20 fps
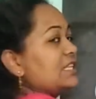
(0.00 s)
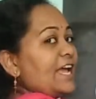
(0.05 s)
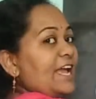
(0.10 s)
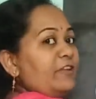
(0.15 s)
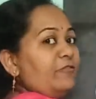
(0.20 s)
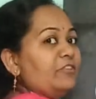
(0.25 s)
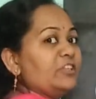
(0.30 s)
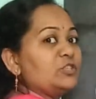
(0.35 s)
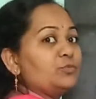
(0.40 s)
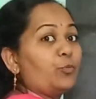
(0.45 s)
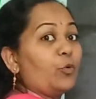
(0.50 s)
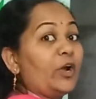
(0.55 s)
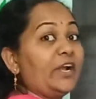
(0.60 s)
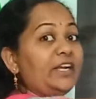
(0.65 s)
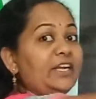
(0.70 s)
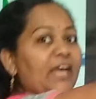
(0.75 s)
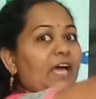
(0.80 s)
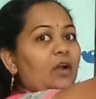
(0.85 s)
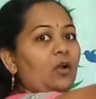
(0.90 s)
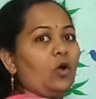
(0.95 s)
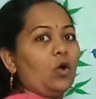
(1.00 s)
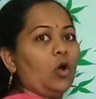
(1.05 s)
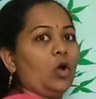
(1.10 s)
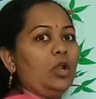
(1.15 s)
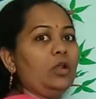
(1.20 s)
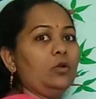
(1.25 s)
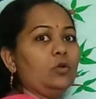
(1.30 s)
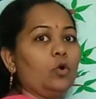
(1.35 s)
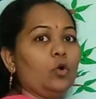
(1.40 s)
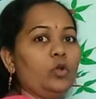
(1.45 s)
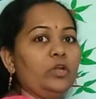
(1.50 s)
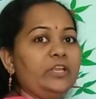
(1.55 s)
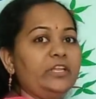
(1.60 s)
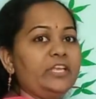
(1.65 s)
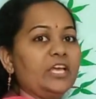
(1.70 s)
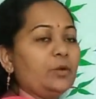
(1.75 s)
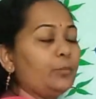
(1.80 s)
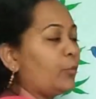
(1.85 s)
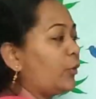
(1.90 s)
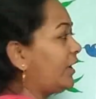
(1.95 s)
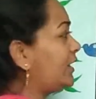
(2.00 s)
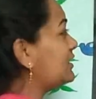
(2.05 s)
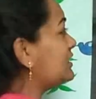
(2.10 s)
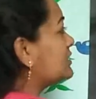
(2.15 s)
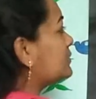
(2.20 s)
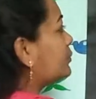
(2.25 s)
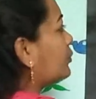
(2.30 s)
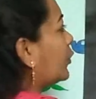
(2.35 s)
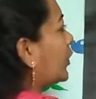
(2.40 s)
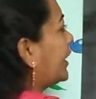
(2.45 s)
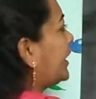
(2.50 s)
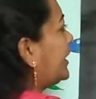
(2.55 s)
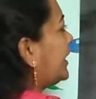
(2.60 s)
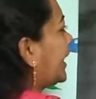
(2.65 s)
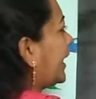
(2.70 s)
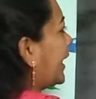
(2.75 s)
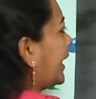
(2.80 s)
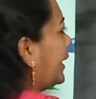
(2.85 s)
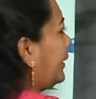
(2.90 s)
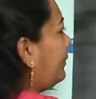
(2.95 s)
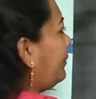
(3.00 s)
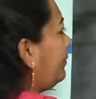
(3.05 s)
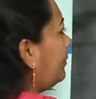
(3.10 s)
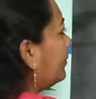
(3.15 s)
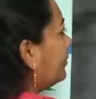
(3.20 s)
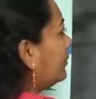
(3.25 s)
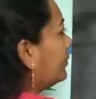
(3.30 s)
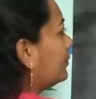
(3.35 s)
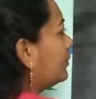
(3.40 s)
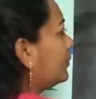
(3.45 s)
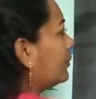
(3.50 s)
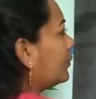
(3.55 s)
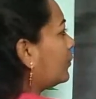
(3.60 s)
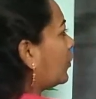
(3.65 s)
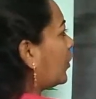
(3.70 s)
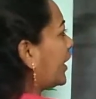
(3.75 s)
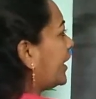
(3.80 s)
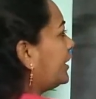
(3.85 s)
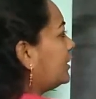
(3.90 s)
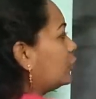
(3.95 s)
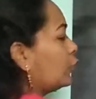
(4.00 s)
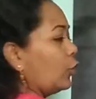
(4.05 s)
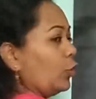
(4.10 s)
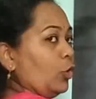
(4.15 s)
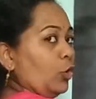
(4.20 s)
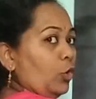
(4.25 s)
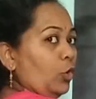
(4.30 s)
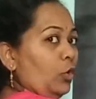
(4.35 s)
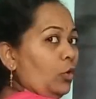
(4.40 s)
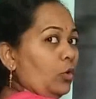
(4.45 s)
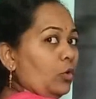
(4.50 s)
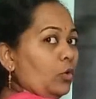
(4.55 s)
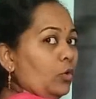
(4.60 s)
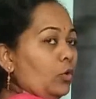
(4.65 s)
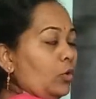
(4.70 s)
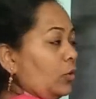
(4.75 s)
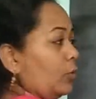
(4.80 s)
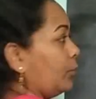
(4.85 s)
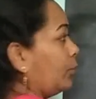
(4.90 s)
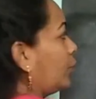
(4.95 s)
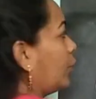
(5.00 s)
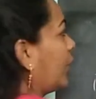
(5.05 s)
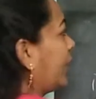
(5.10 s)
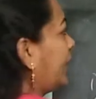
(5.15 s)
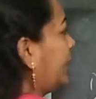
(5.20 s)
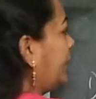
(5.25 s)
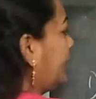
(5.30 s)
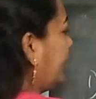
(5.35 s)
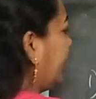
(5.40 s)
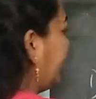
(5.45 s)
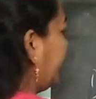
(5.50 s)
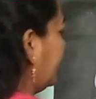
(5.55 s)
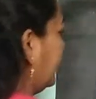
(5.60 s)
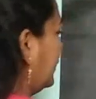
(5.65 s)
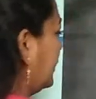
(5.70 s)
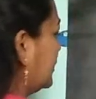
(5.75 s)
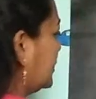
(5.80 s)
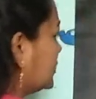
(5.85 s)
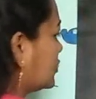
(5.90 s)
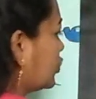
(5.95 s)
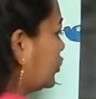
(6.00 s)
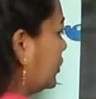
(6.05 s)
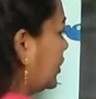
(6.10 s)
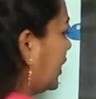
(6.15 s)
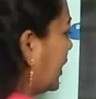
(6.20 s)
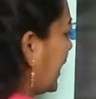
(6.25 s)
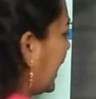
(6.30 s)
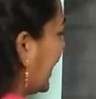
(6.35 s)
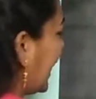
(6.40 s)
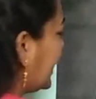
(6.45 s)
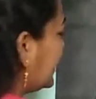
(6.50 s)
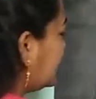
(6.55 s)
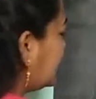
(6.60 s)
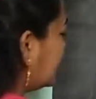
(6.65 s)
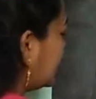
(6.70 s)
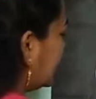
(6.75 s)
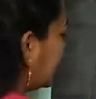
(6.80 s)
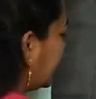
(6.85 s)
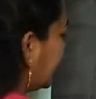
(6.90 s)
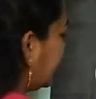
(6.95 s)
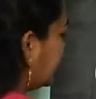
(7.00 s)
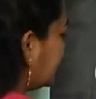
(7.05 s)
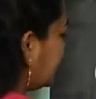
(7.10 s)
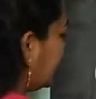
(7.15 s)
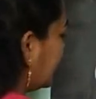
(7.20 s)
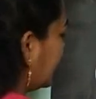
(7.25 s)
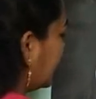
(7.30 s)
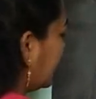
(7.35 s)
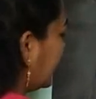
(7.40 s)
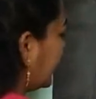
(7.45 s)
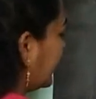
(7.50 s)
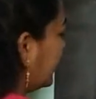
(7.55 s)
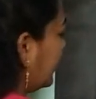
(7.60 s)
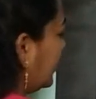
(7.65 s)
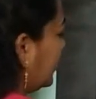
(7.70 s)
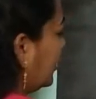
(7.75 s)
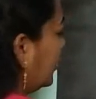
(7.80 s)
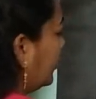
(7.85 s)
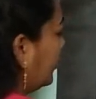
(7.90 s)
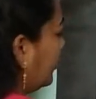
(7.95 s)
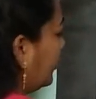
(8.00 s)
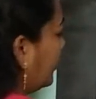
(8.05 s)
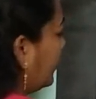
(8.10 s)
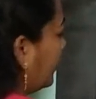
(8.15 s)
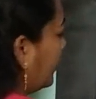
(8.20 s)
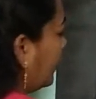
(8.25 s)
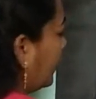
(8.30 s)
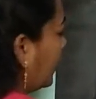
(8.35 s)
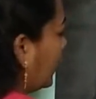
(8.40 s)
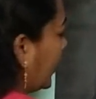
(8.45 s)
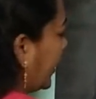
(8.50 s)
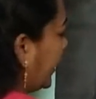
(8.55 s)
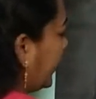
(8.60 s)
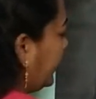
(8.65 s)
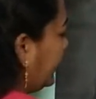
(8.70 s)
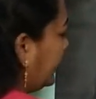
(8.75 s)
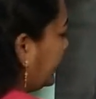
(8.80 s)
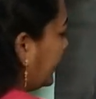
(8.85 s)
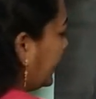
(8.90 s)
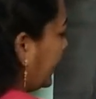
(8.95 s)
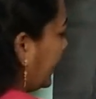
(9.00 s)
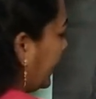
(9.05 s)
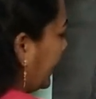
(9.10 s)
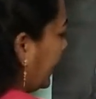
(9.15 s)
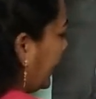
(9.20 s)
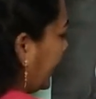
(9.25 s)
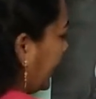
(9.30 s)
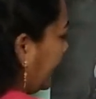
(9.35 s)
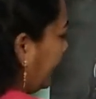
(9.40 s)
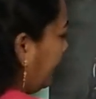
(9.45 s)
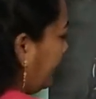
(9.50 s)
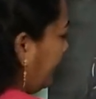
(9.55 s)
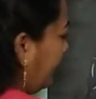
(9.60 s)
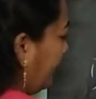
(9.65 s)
which point are all collinear points? Point M, point O, point T. So your answer is here point M